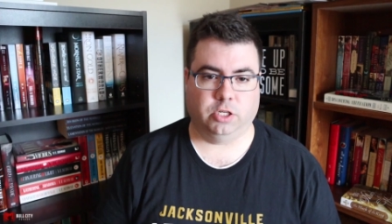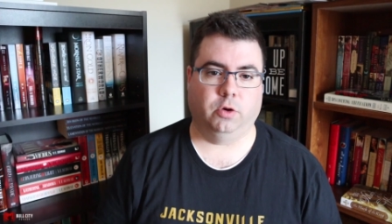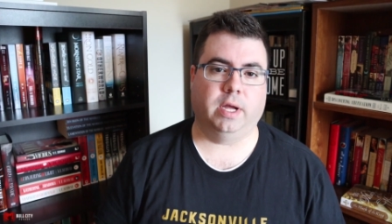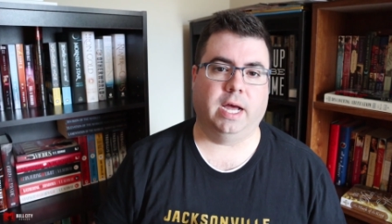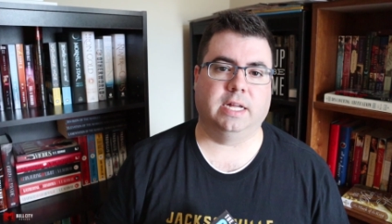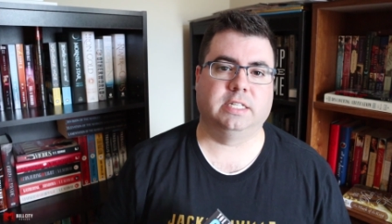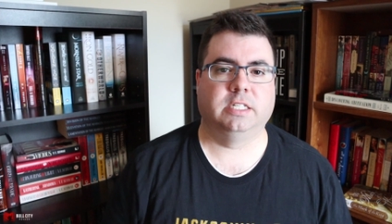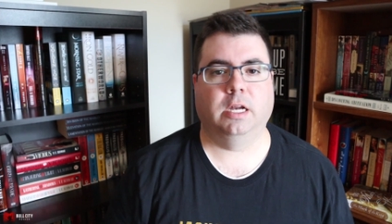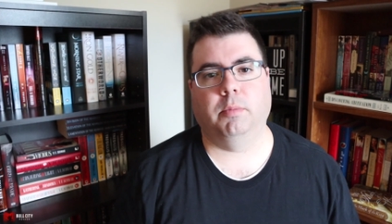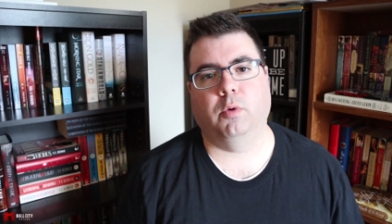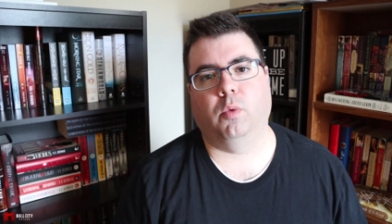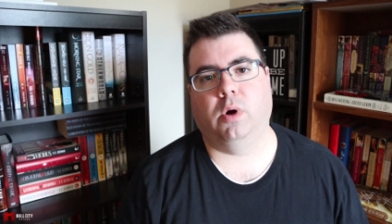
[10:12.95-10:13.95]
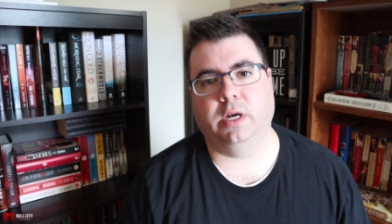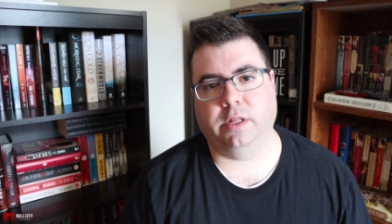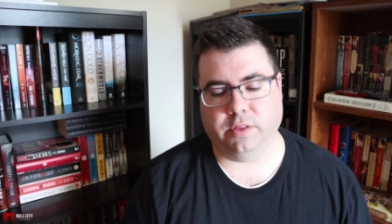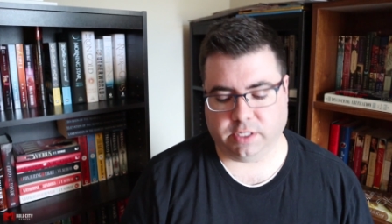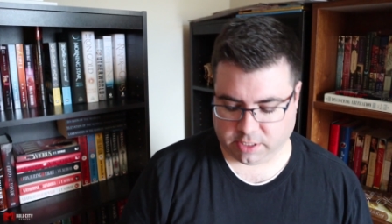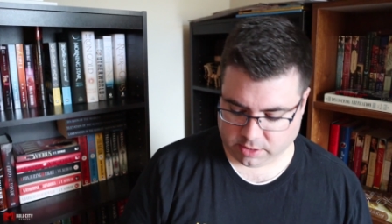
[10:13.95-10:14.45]
So guys, number one
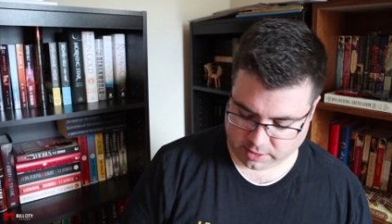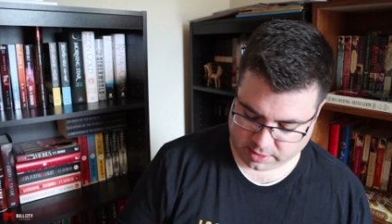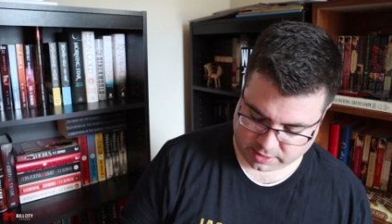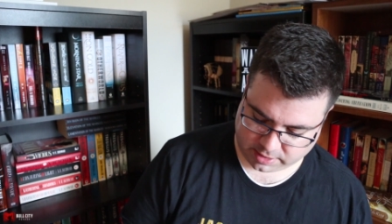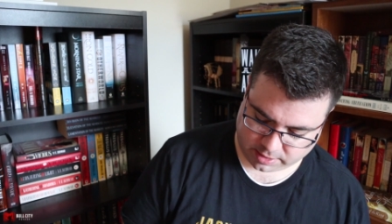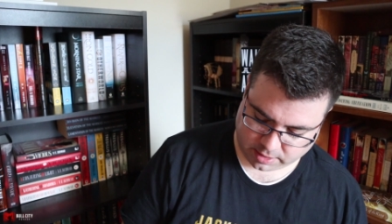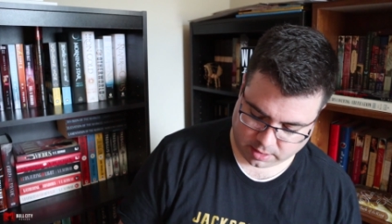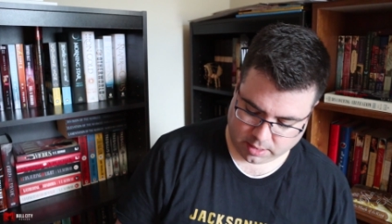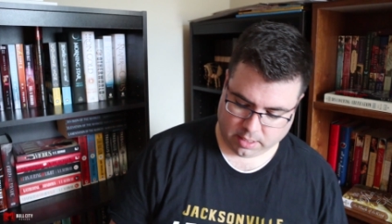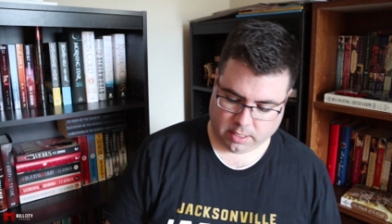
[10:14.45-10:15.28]
in this list.